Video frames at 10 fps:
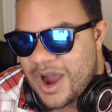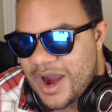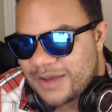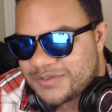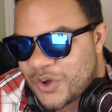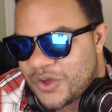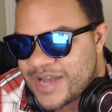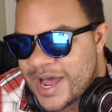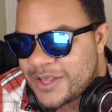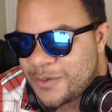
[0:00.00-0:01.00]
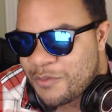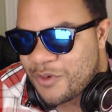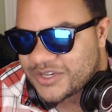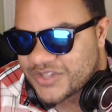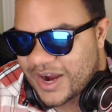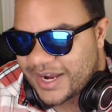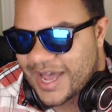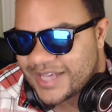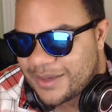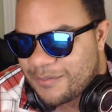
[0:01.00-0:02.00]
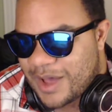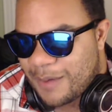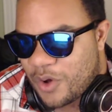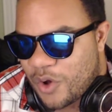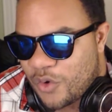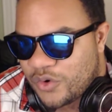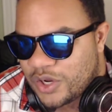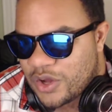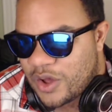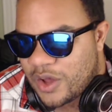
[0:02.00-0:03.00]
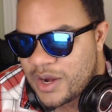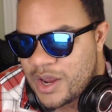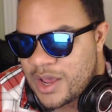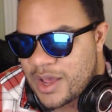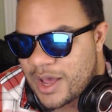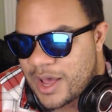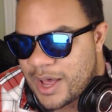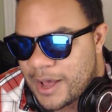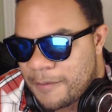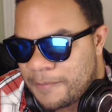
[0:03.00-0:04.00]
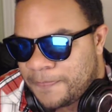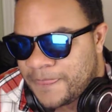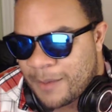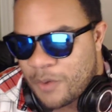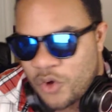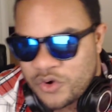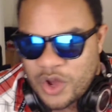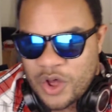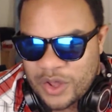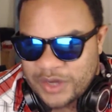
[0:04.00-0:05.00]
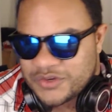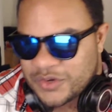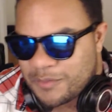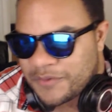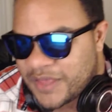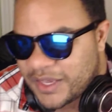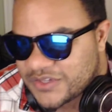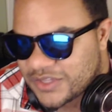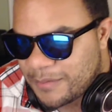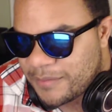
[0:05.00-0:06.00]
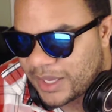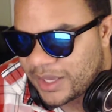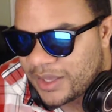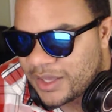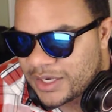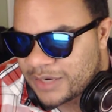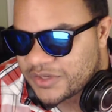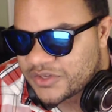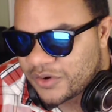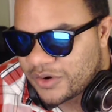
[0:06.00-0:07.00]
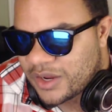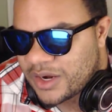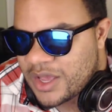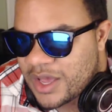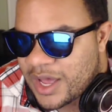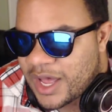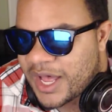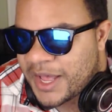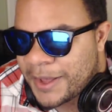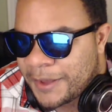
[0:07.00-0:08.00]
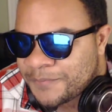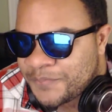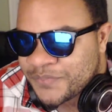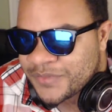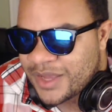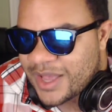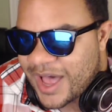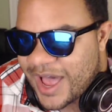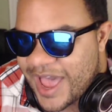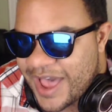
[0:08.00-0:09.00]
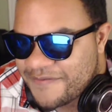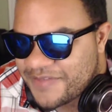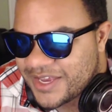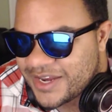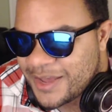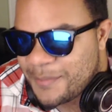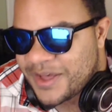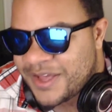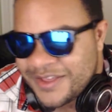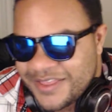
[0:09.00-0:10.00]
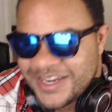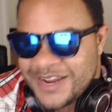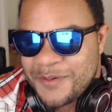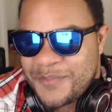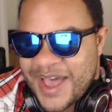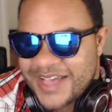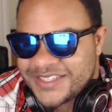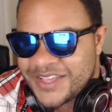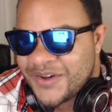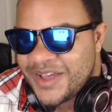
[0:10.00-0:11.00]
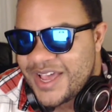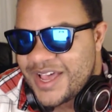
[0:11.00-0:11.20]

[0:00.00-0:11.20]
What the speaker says: All right, I'm scrolling down a little bit more. Sorry, guys. I'm holding on. I'm holding on to a couple things. So let me slow down. I have the Nibba pass though.